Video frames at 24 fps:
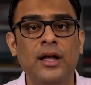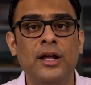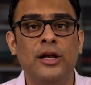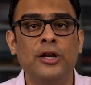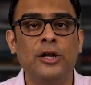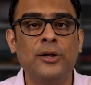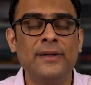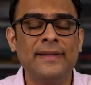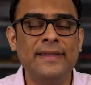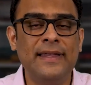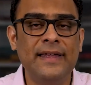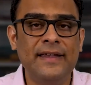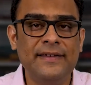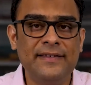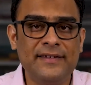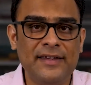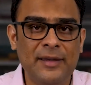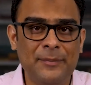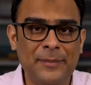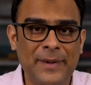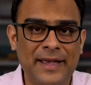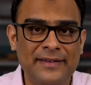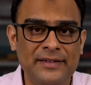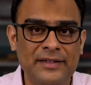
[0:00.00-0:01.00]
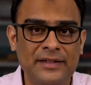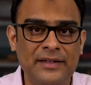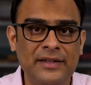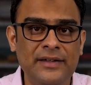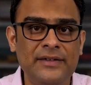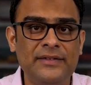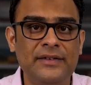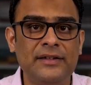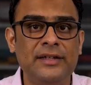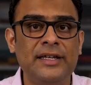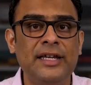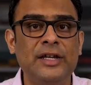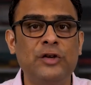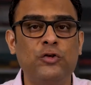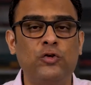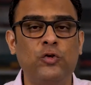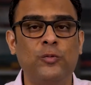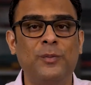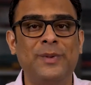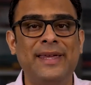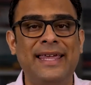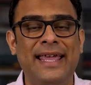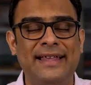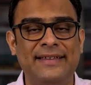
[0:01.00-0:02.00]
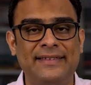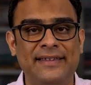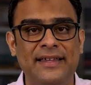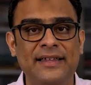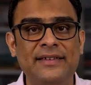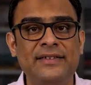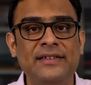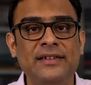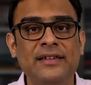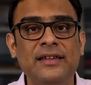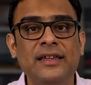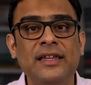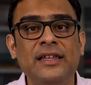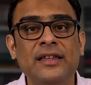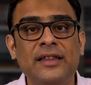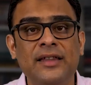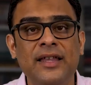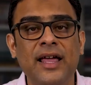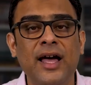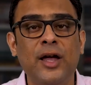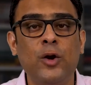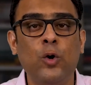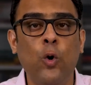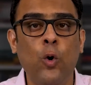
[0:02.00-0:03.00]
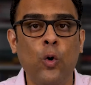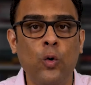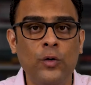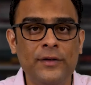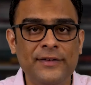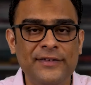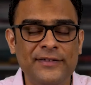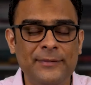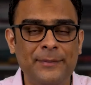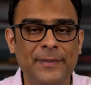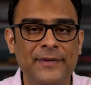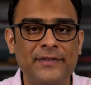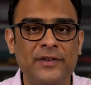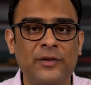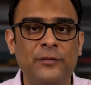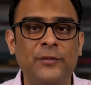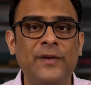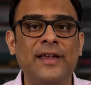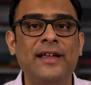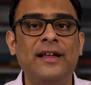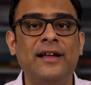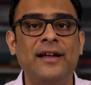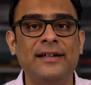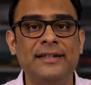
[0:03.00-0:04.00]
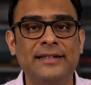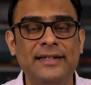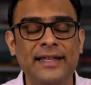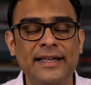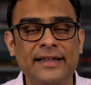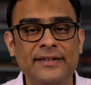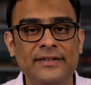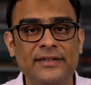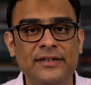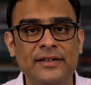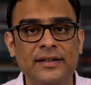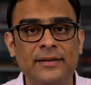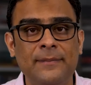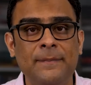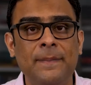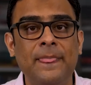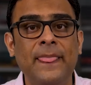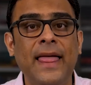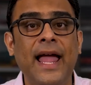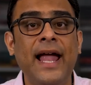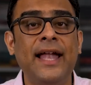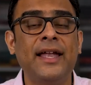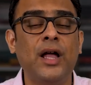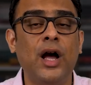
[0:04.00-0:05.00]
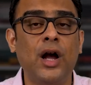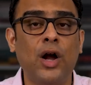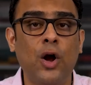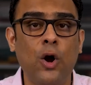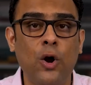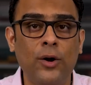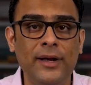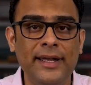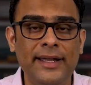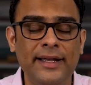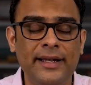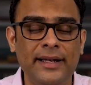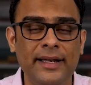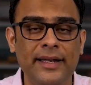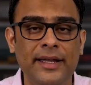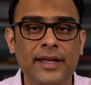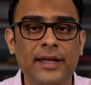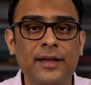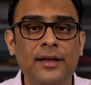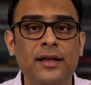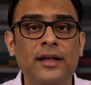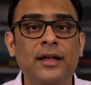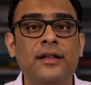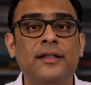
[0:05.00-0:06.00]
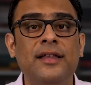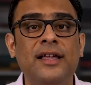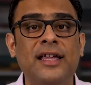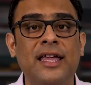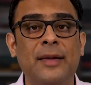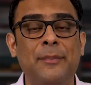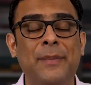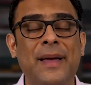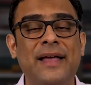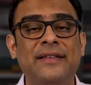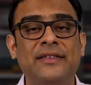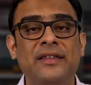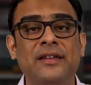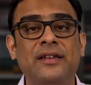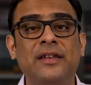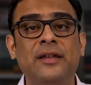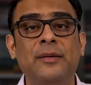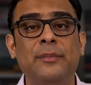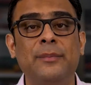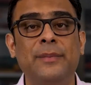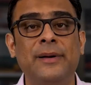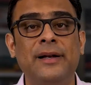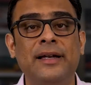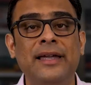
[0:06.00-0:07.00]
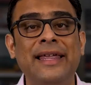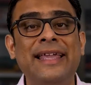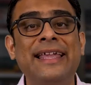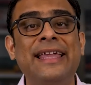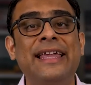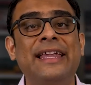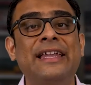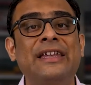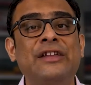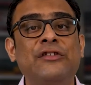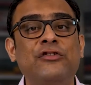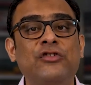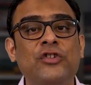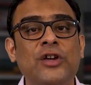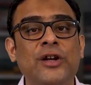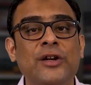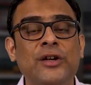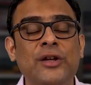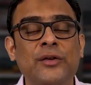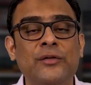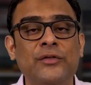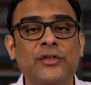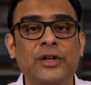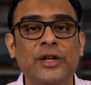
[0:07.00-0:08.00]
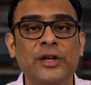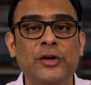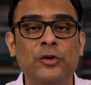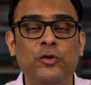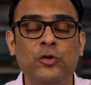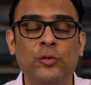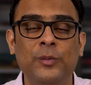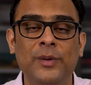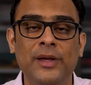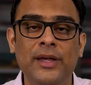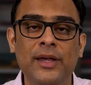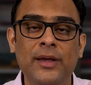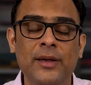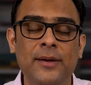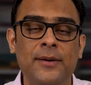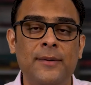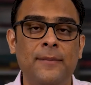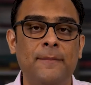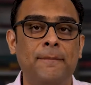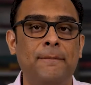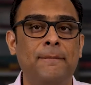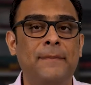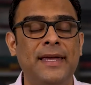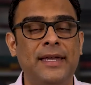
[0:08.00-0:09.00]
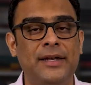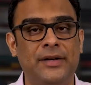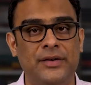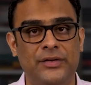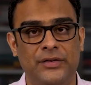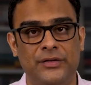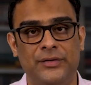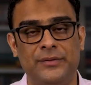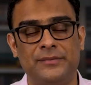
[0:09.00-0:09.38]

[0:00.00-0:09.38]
Now, these capacities need to be assessed in their own specific context, and accordingly, the capacity building initiatives need to be made.